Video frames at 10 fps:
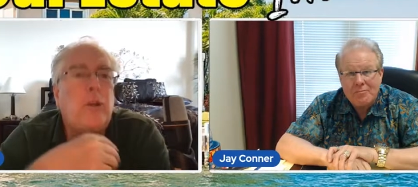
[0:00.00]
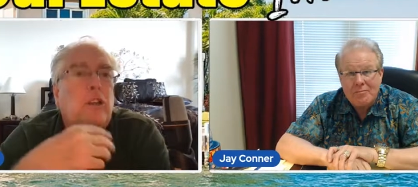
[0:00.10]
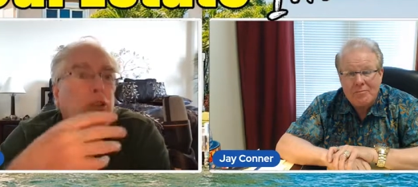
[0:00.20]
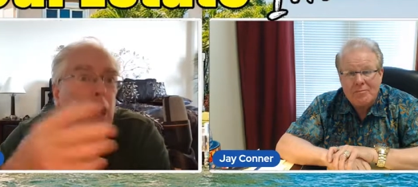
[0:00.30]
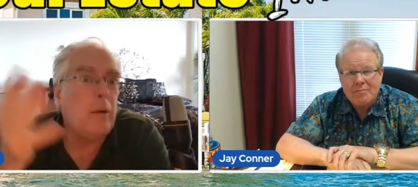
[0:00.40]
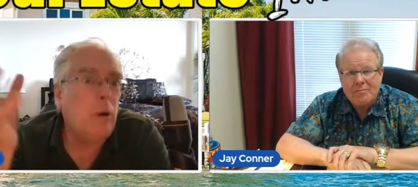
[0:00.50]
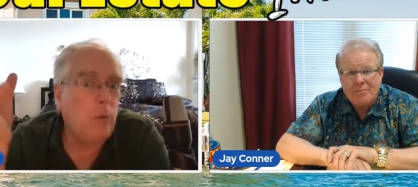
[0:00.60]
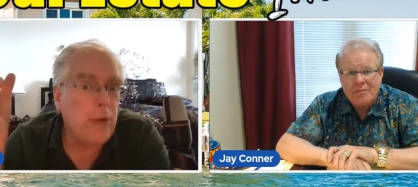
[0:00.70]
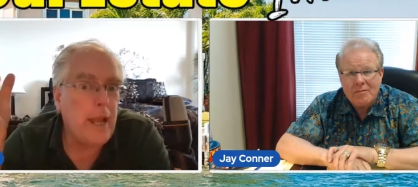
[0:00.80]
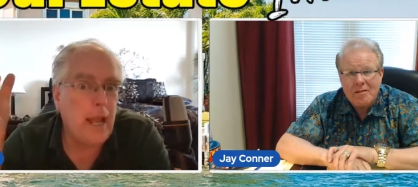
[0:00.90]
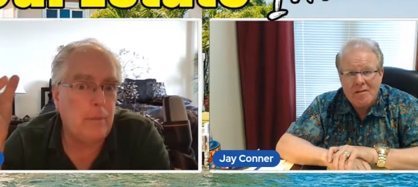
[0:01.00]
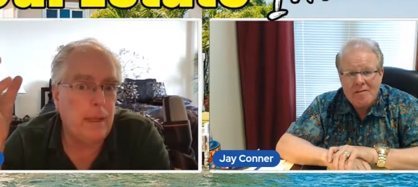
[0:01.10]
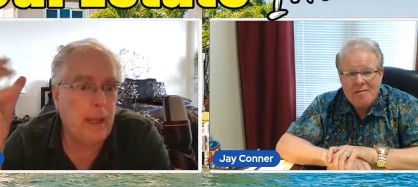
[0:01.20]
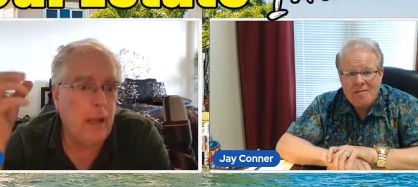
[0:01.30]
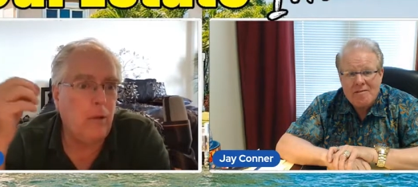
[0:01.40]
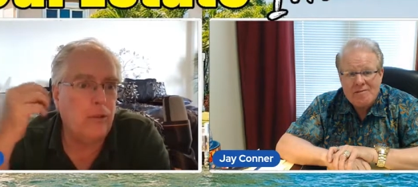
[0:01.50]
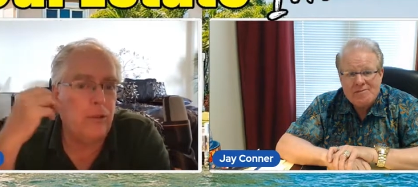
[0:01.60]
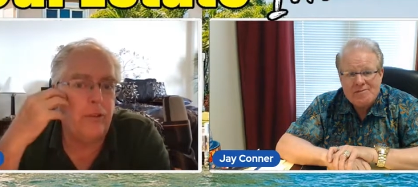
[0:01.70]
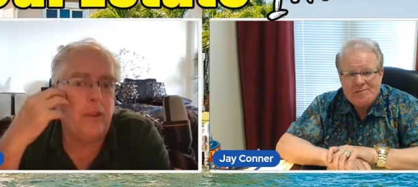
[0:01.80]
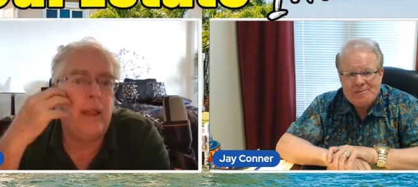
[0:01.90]
Speaker 1: we just talk about rehabbing
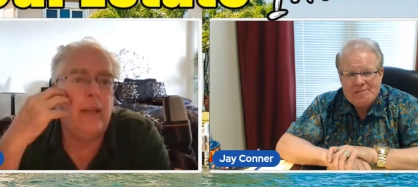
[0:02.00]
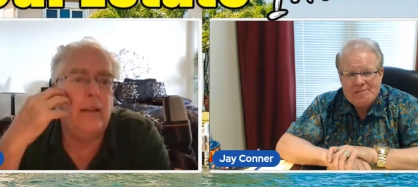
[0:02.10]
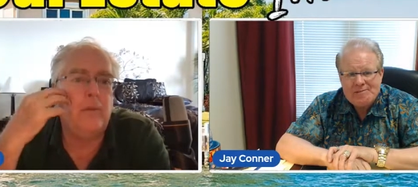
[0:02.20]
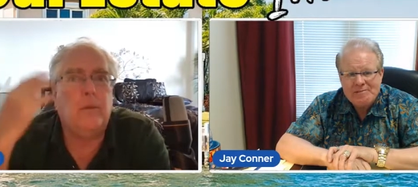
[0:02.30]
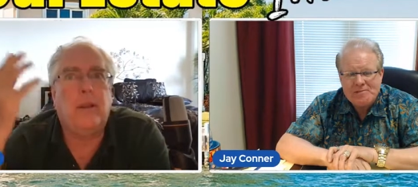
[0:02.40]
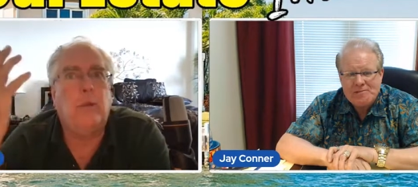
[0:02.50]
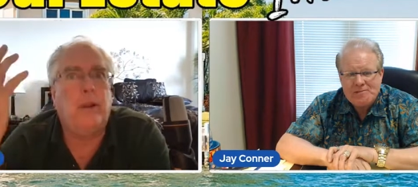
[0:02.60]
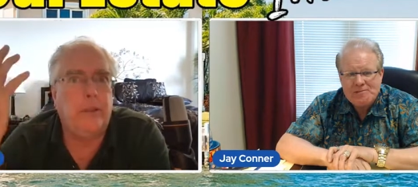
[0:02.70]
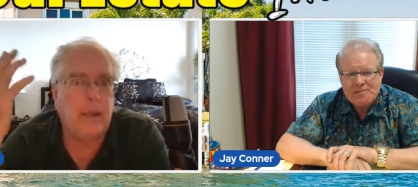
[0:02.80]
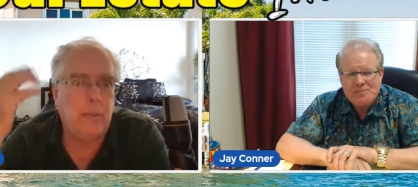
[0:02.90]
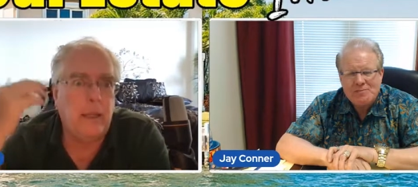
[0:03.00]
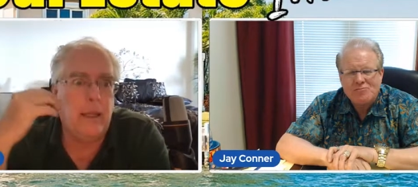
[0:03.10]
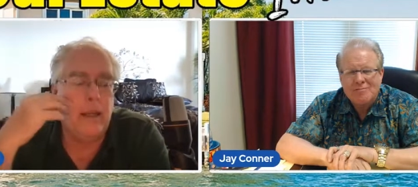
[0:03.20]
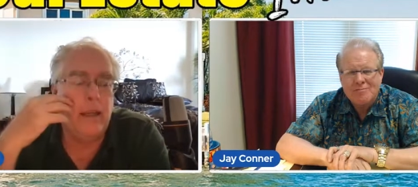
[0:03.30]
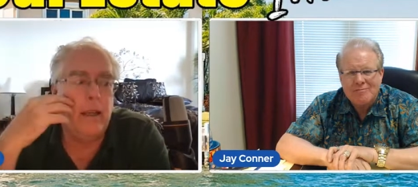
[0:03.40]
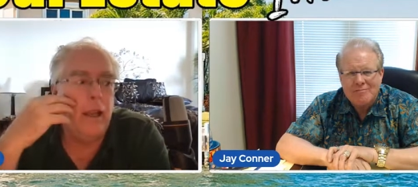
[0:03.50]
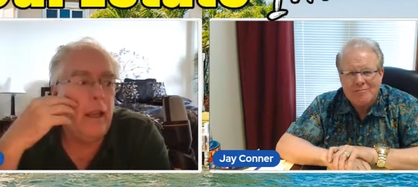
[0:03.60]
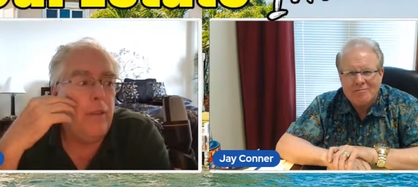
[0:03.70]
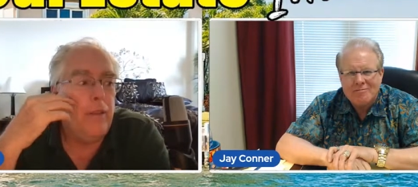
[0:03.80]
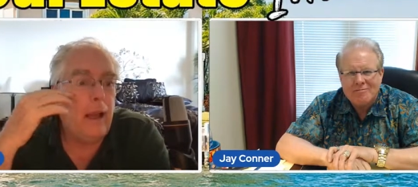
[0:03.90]
houses and like what does that mean and
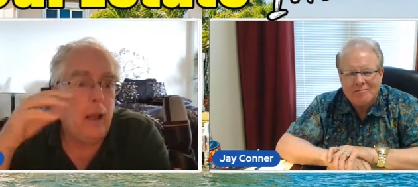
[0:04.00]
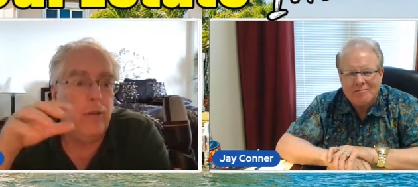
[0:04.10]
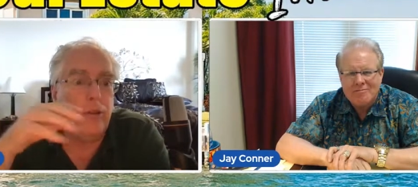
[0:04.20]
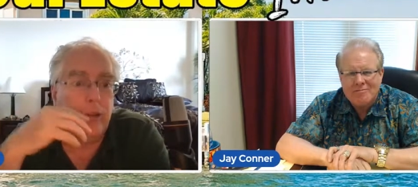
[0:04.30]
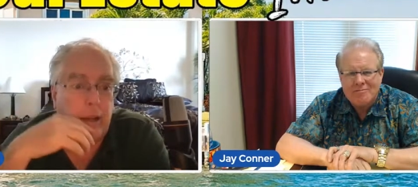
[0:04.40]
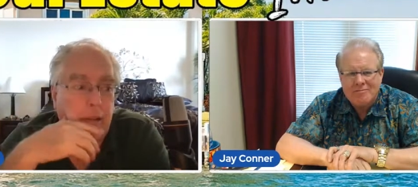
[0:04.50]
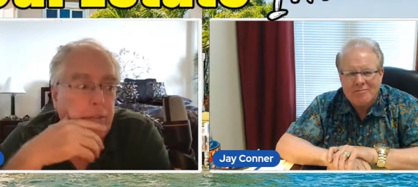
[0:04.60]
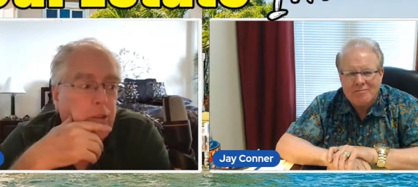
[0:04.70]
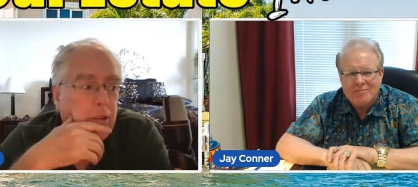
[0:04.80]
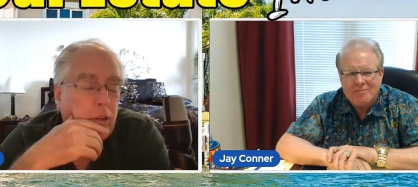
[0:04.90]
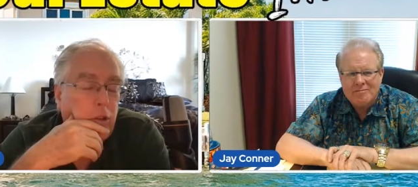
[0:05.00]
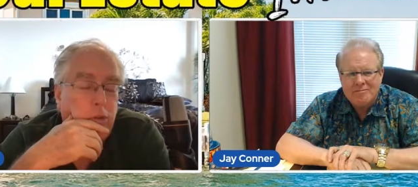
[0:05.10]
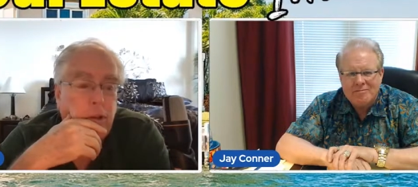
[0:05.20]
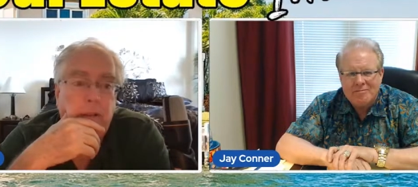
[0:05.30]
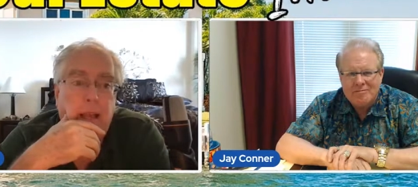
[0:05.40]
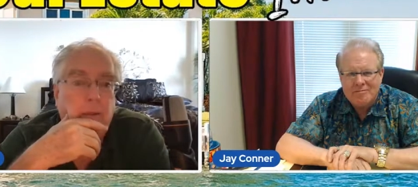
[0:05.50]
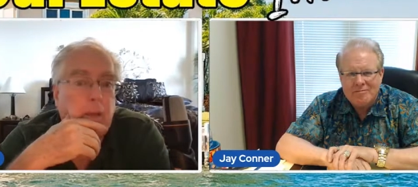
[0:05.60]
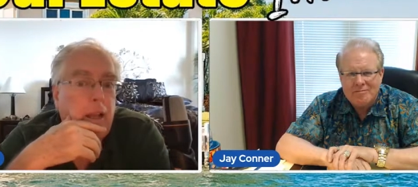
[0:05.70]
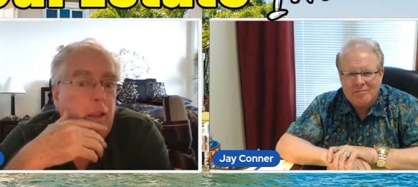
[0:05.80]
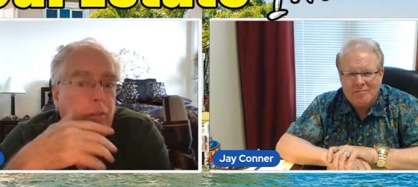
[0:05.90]
the houses that i've seen that you rehab, rehabbed
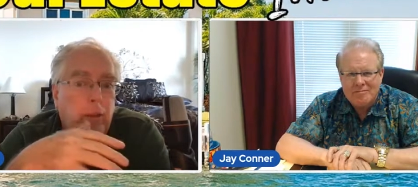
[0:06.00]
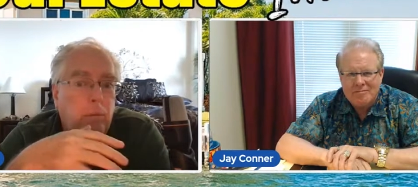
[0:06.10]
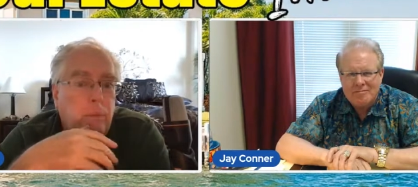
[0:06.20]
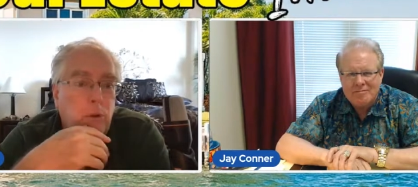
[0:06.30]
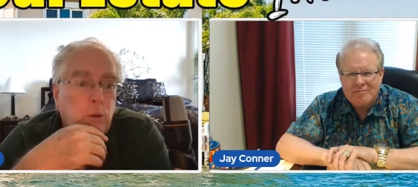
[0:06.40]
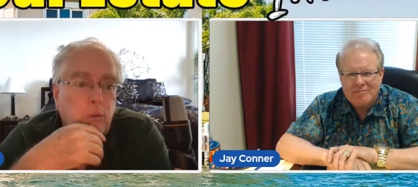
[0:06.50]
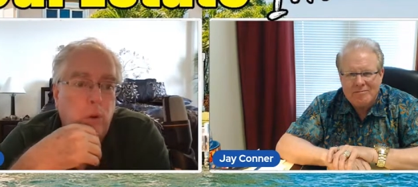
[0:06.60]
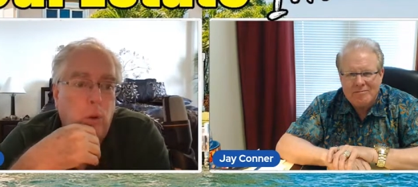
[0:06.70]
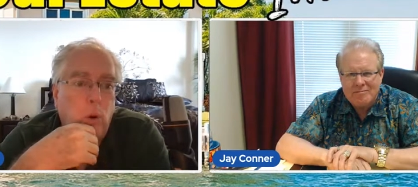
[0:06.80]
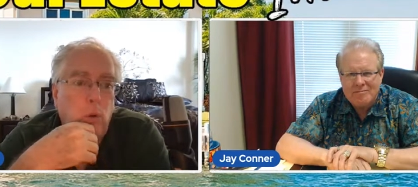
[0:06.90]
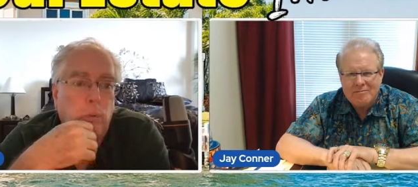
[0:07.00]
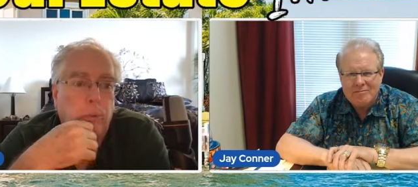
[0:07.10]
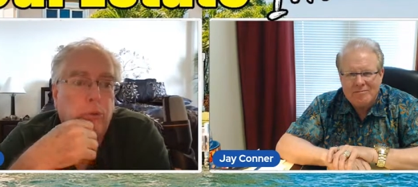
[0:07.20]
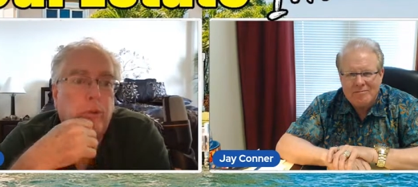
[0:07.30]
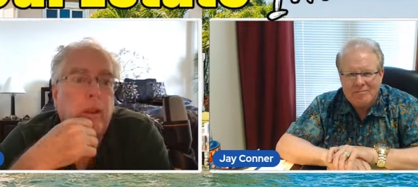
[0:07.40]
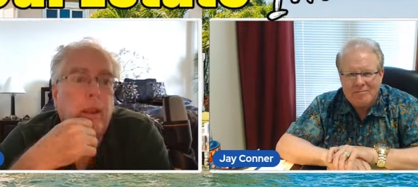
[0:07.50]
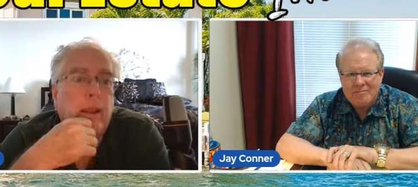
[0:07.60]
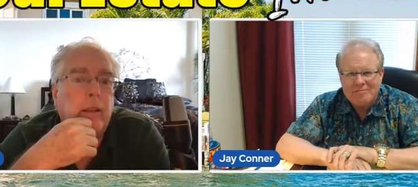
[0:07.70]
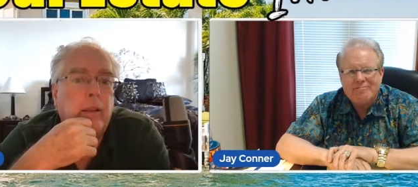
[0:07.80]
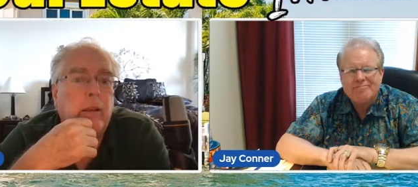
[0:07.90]
they're beautiful homes
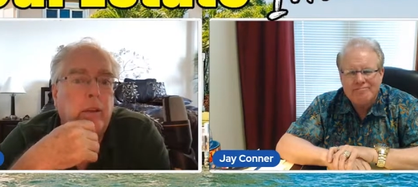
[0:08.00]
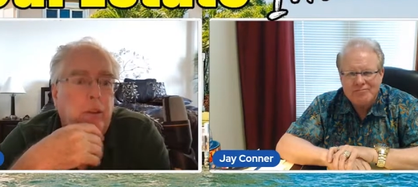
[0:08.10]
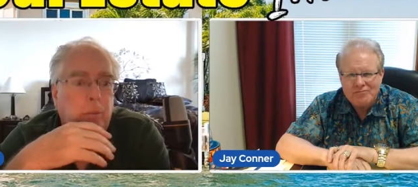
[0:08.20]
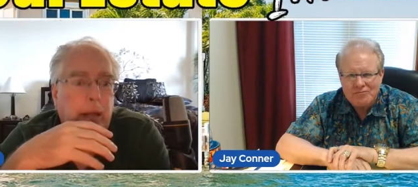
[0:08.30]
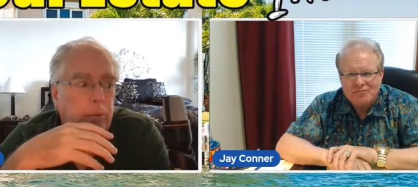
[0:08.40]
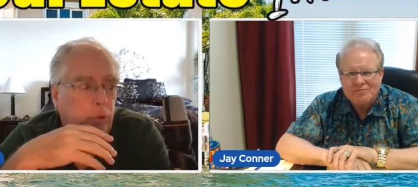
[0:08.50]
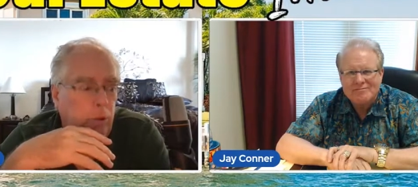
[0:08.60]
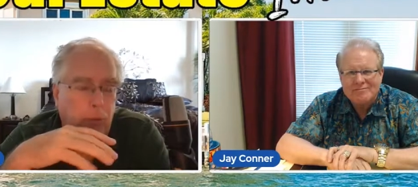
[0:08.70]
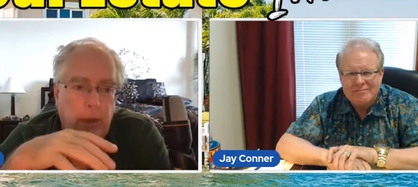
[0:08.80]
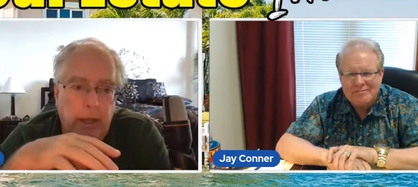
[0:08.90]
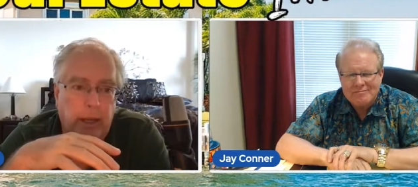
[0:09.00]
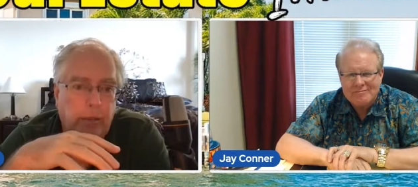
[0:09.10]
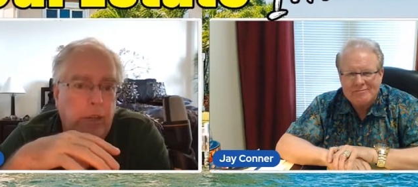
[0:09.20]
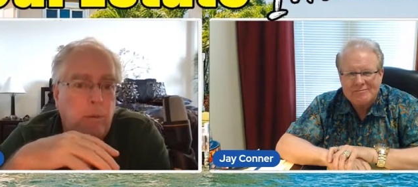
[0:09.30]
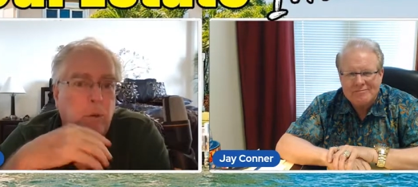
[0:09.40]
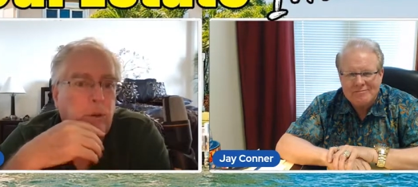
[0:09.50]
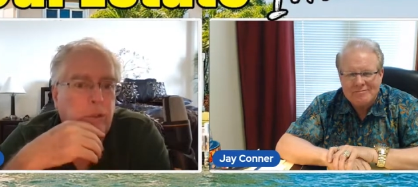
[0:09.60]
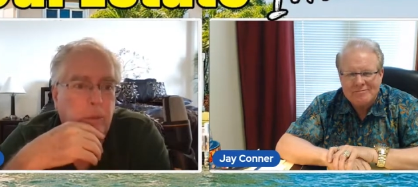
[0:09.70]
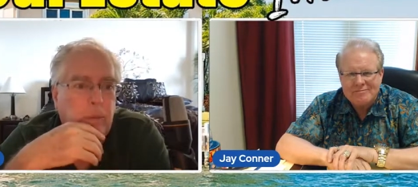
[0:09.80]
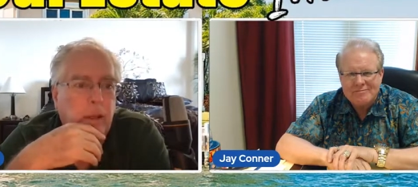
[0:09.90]
and sometimes they're in really nice
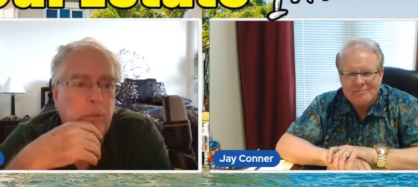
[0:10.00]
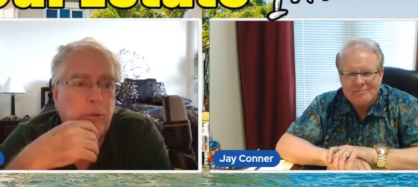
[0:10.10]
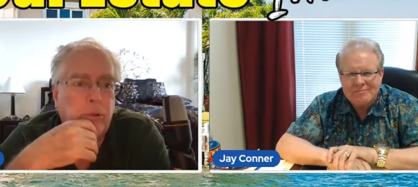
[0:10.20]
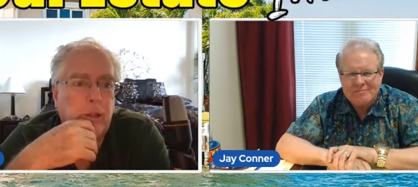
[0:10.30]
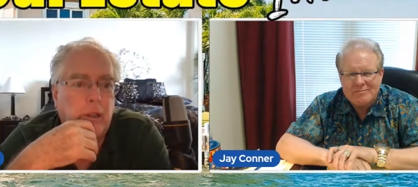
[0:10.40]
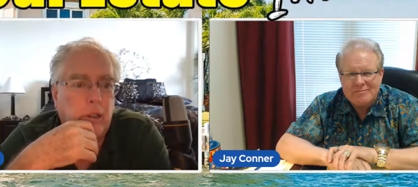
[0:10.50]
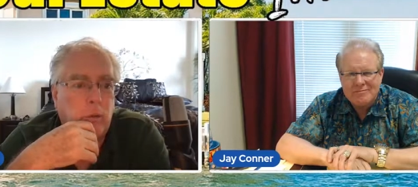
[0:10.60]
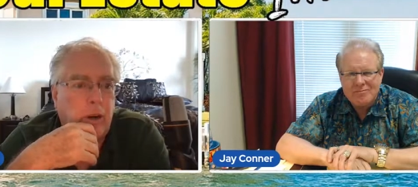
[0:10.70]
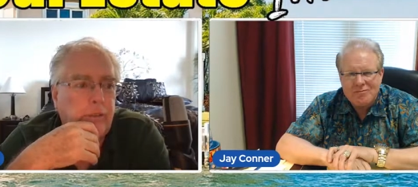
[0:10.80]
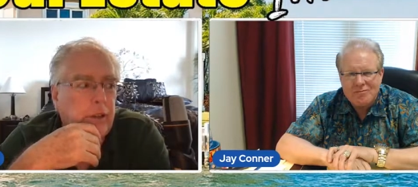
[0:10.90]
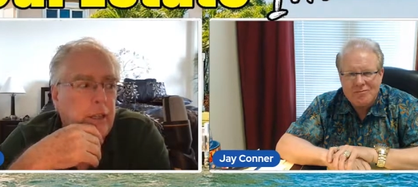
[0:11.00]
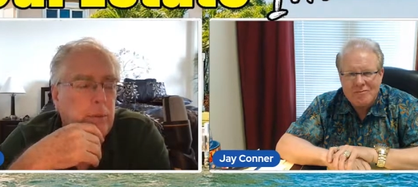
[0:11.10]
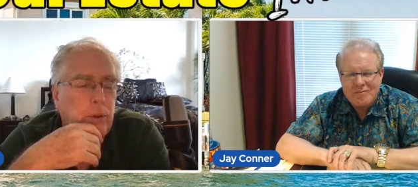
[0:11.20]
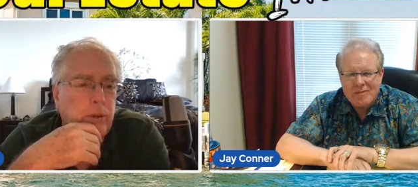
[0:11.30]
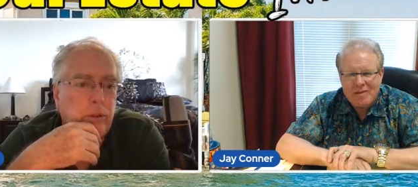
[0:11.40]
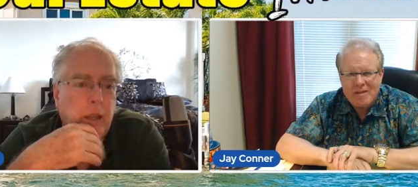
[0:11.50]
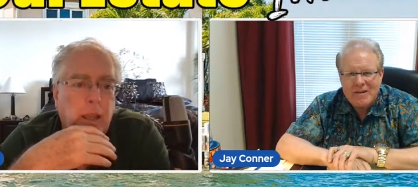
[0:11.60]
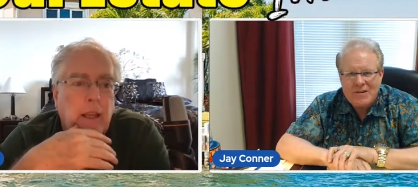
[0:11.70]
neighborhoods sometimes they're in a little rougher neighborhoods